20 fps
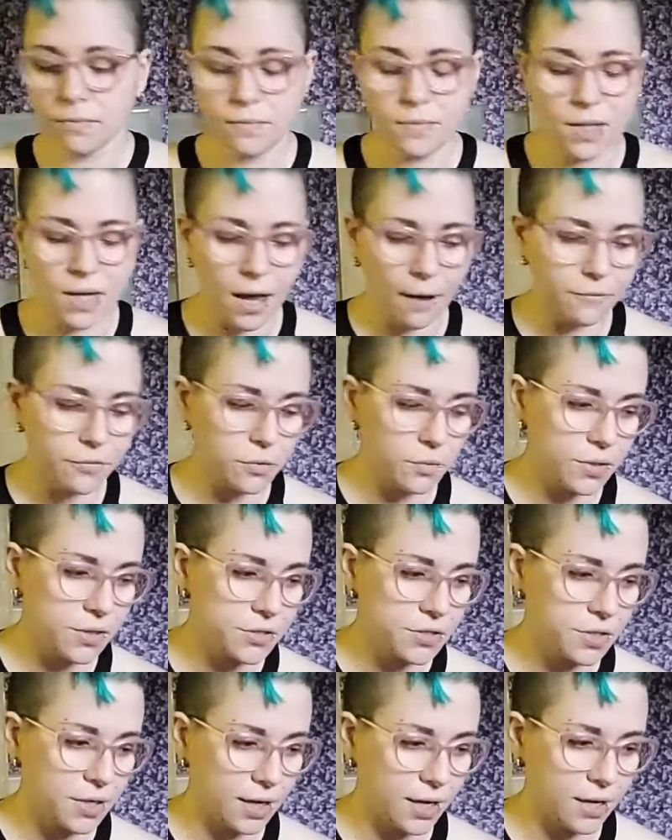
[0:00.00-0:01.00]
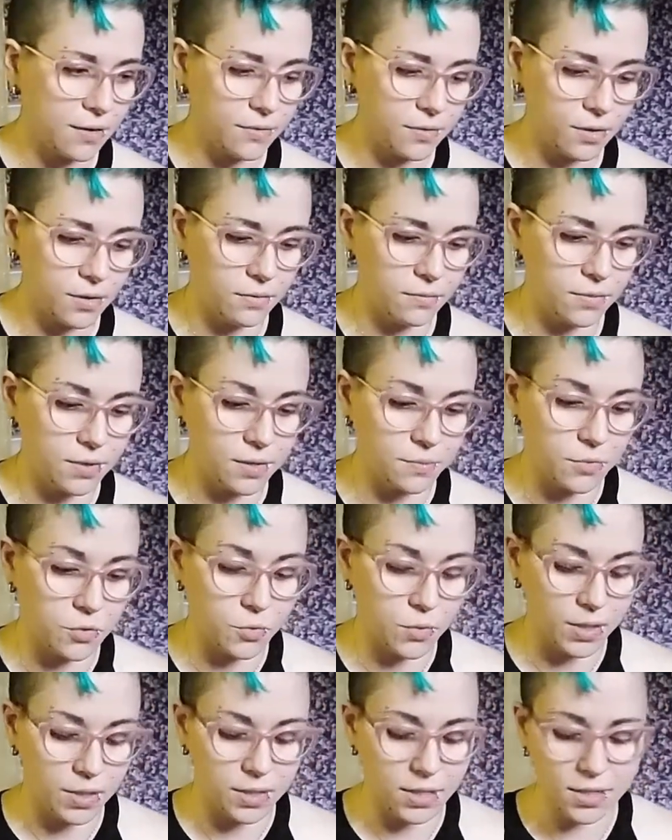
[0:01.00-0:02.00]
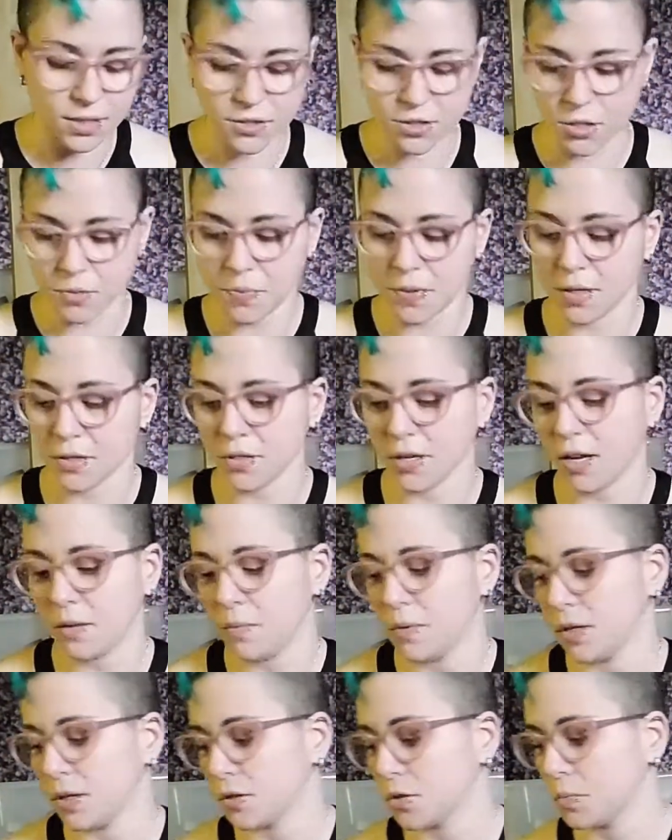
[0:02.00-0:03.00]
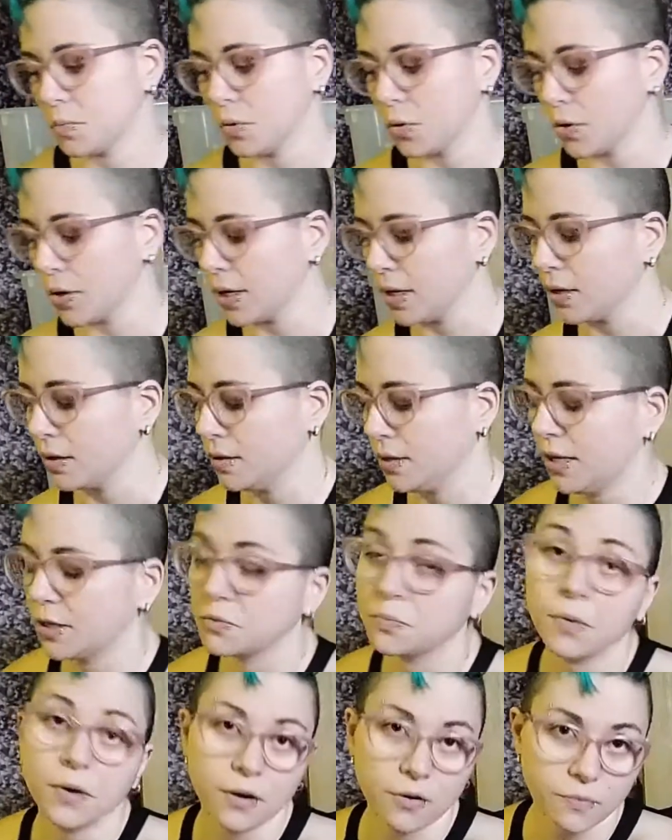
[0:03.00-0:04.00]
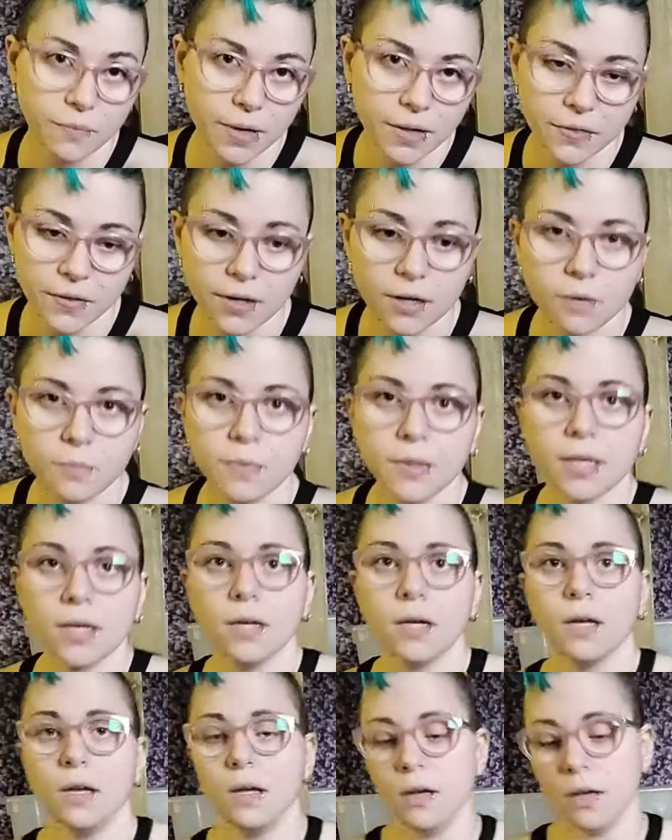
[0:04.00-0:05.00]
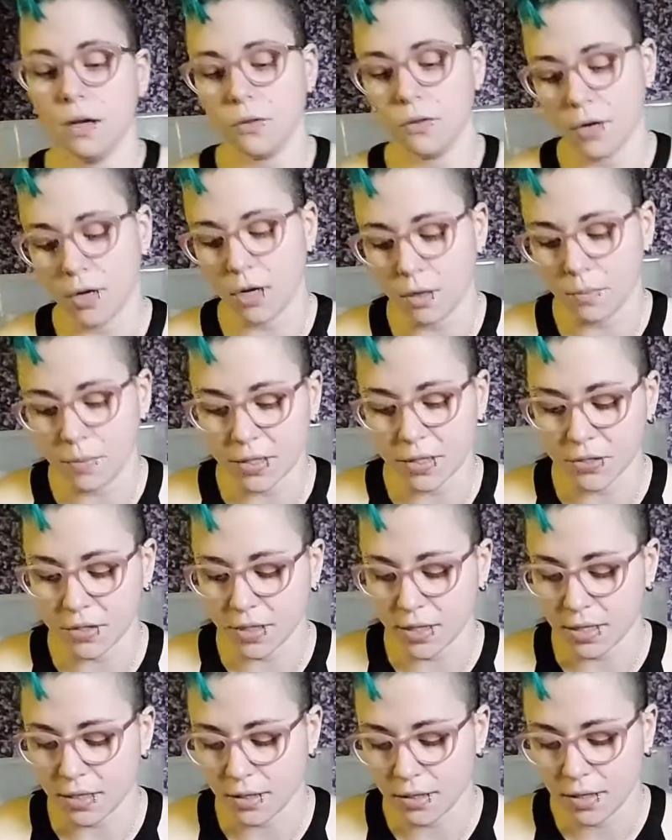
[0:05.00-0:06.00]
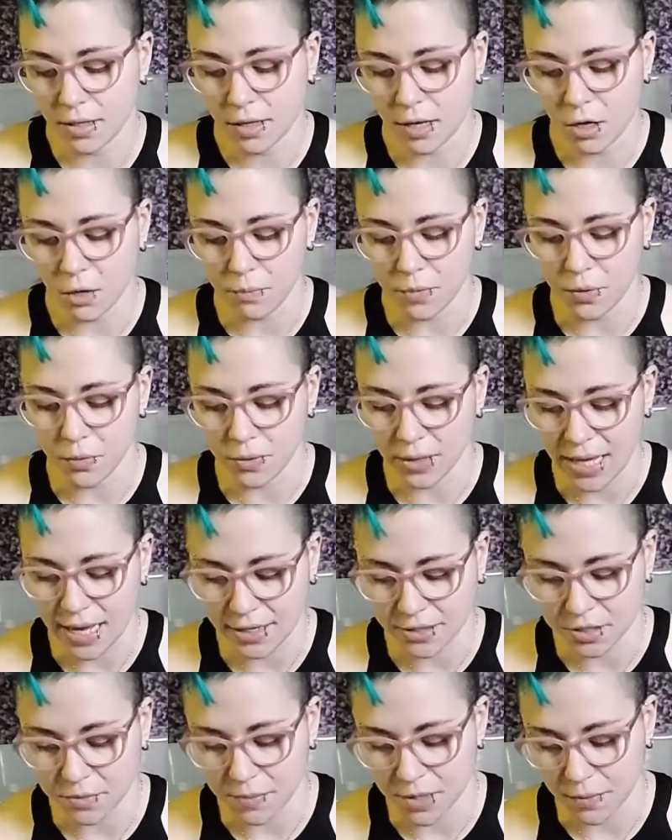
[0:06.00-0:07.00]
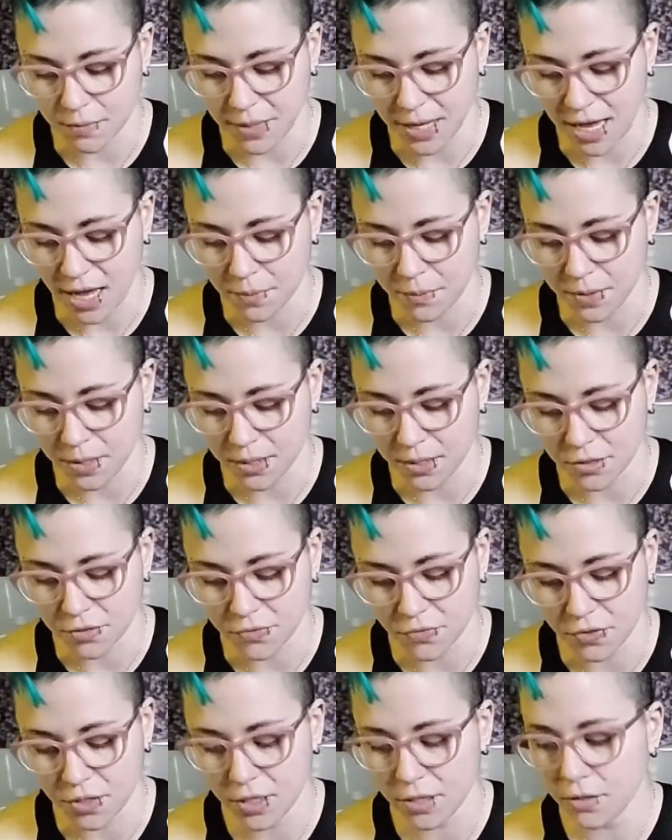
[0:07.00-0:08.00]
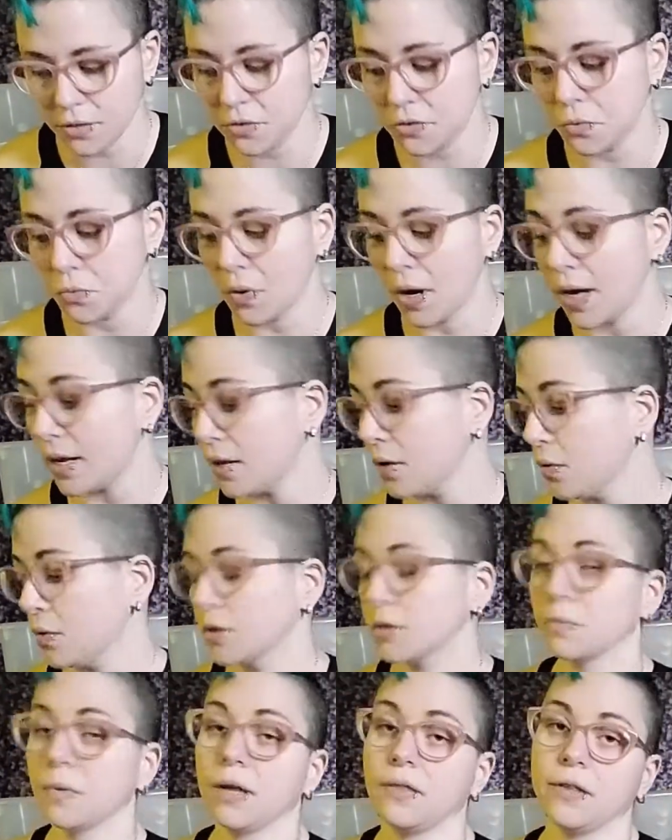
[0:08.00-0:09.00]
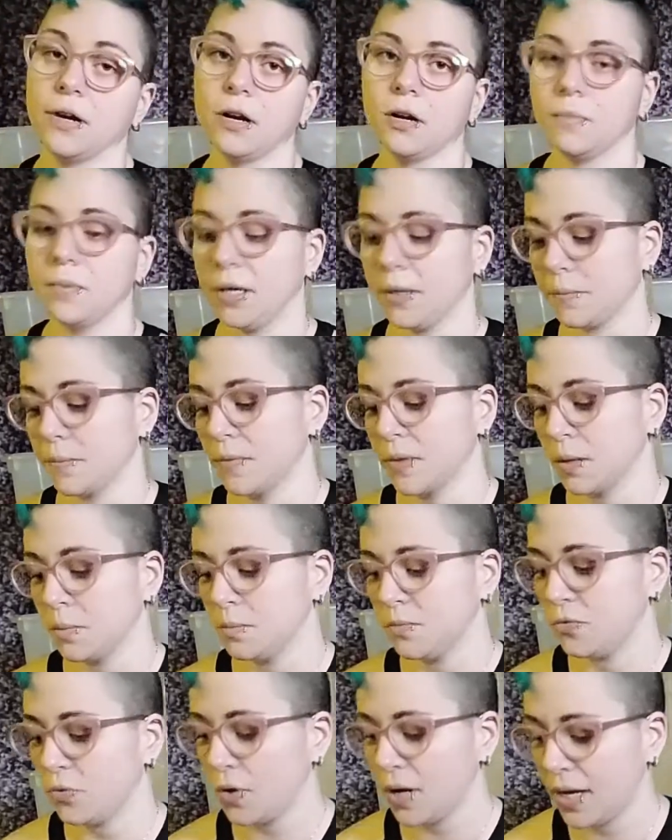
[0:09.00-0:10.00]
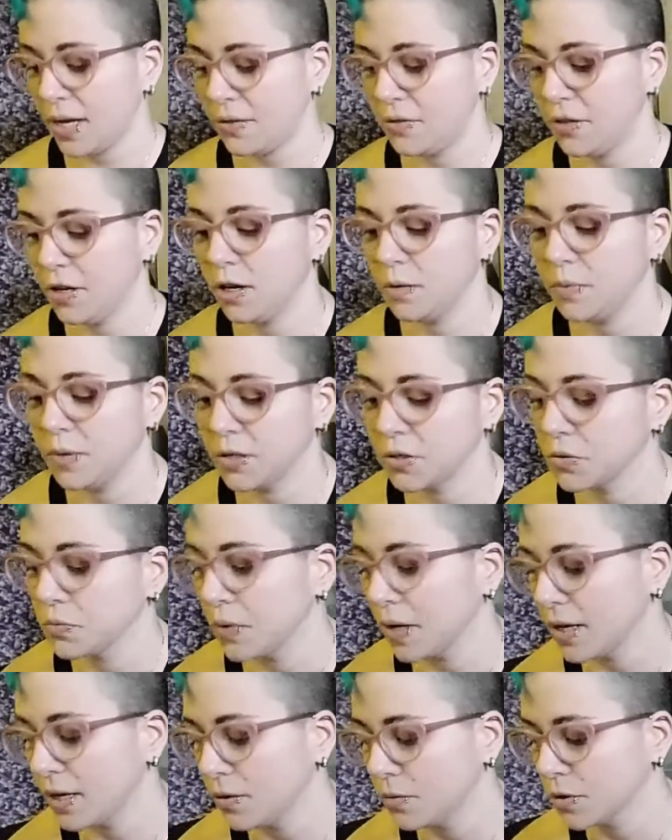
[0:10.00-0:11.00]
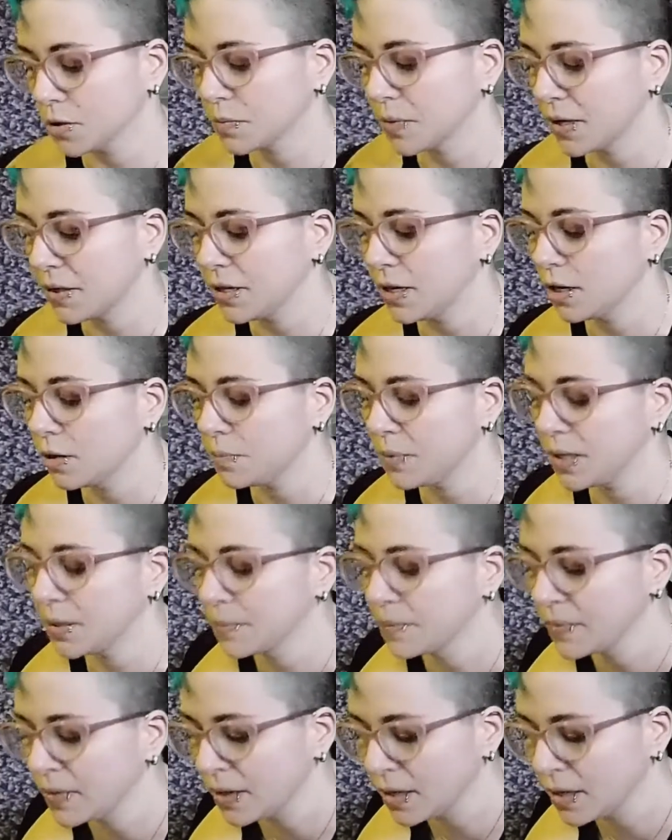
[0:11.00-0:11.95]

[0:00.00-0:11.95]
Half the reason I even am doing this is because I've been exploring, as part of my therapy, other hobbies that help me relax and make me happy. Because for years, writing was my therapy. Before I had therapists, writing was my therapy.